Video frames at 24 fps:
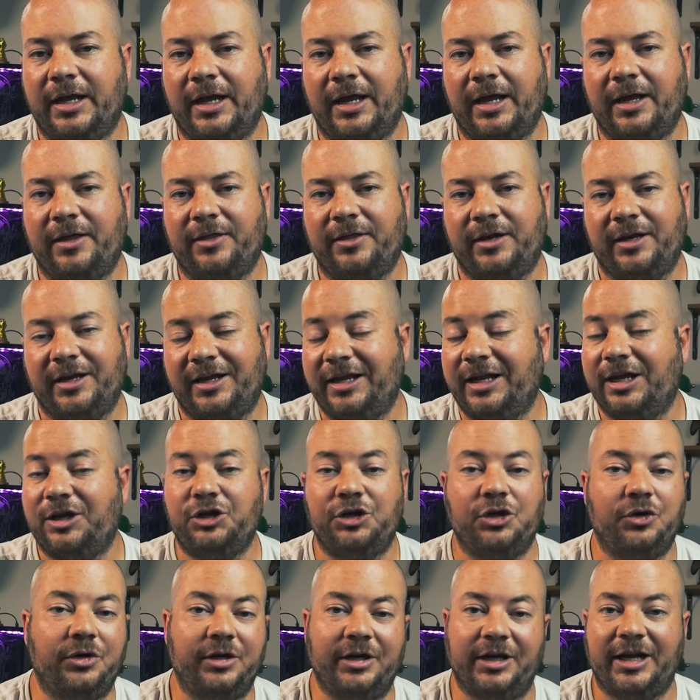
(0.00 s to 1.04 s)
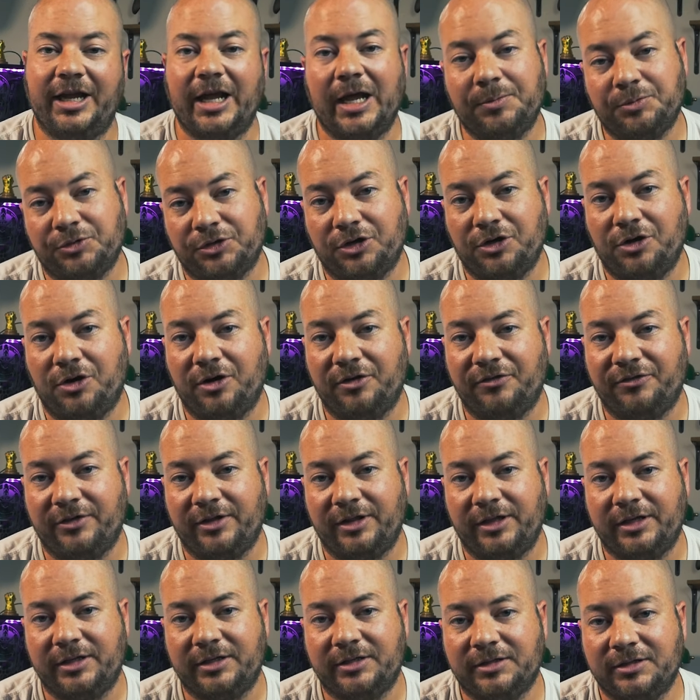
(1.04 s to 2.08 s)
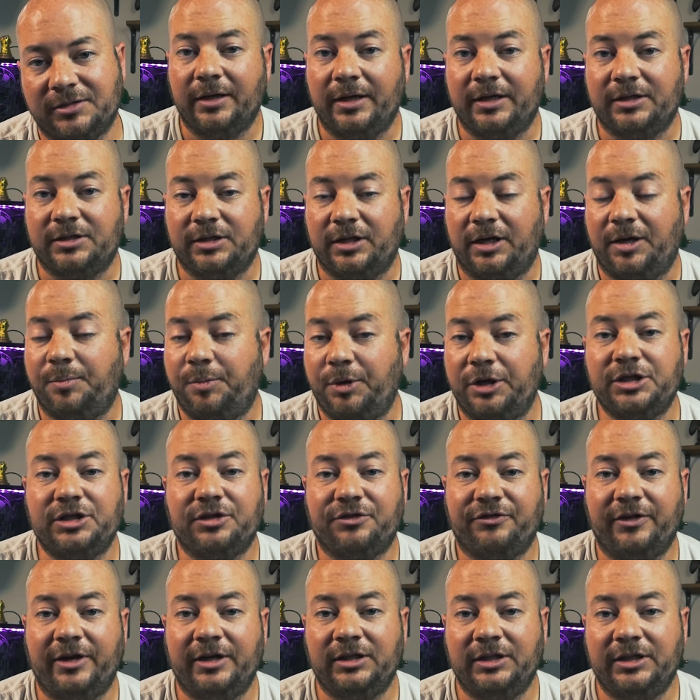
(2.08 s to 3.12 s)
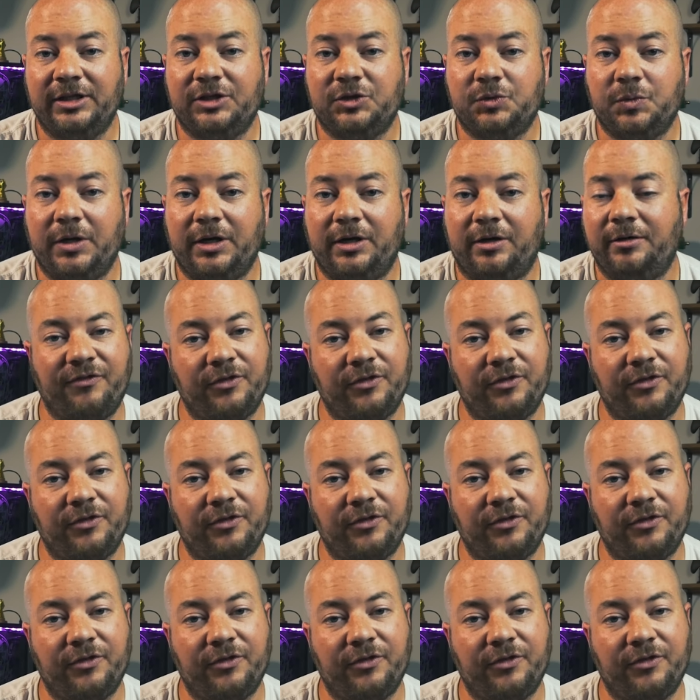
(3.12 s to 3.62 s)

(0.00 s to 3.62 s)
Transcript: And then again, you don't need a capture card for this. It's uh, budget friendly as well.